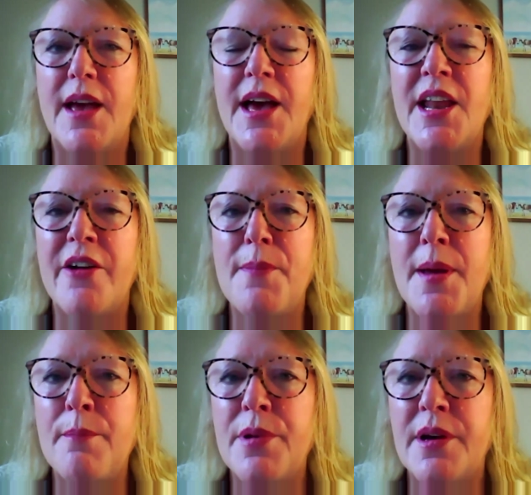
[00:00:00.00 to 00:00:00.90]
And I
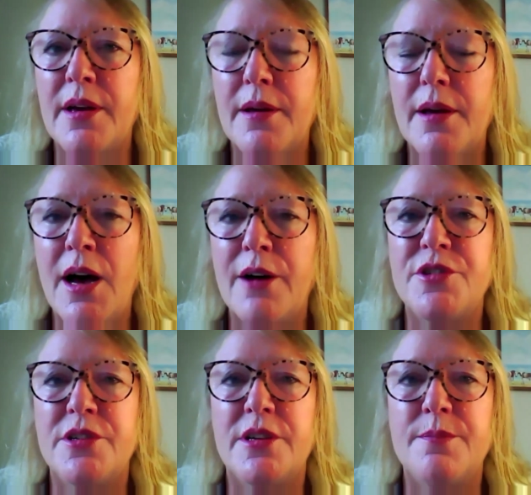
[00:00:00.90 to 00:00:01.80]
remember
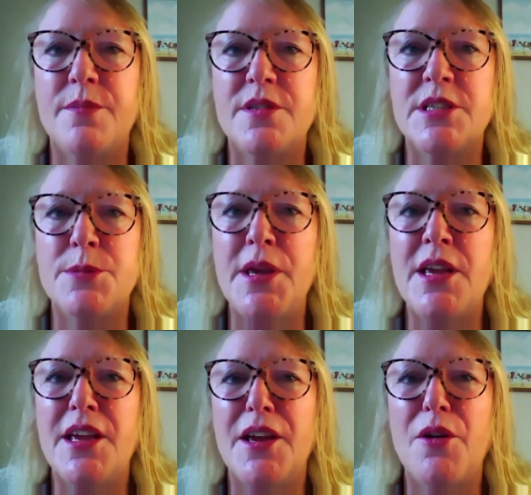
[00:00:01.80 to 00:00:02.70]
after
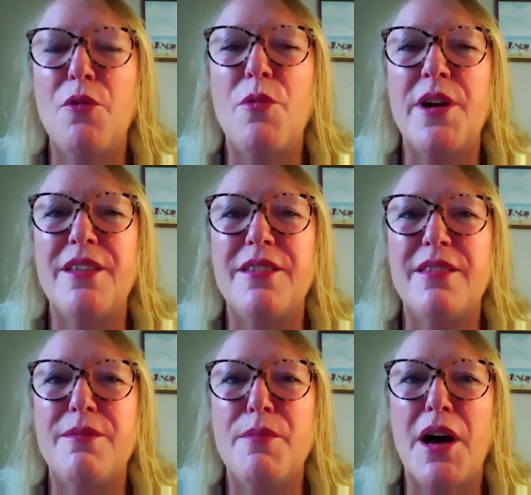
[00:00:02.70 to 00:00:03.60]
speaking with
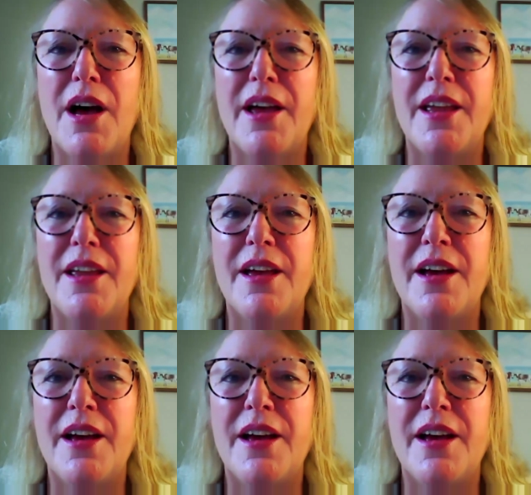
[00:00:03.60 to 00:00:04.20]
my